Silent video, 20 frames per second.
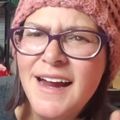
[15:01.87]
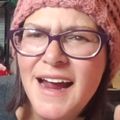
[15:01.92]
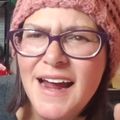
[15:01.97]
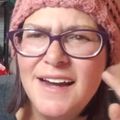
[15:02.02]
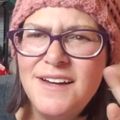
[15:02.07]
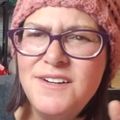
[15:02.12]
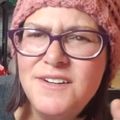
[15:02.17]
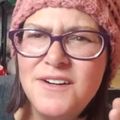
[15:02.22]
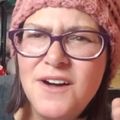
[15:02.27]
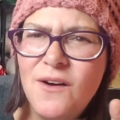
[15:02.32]

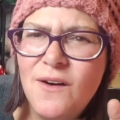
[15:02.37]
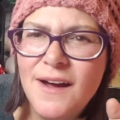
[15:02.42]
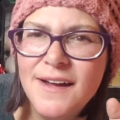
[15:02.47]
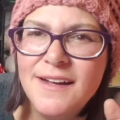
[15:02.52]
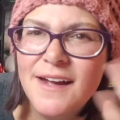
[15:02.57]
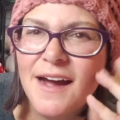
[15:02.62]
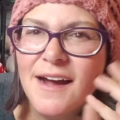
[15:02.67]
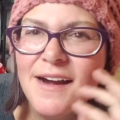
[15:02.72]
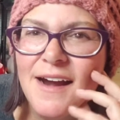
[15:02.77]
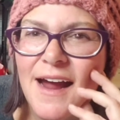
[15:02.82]
And you know, I
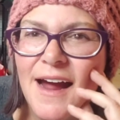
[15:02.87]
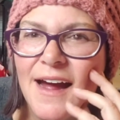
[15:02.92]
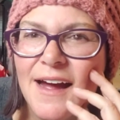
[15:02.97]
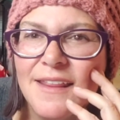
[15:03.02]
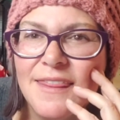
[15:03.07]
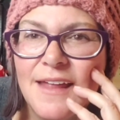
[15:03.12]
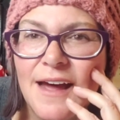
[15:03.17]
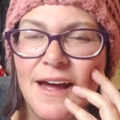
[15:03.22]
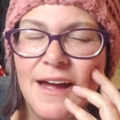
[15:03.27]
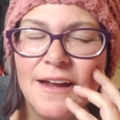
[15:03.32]
kind of
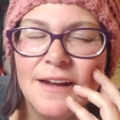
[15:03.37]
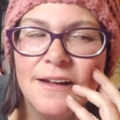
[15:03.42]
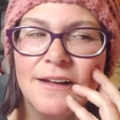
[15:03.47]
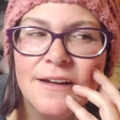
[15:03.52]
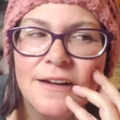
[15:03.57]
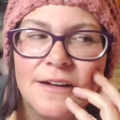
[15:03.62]
had that,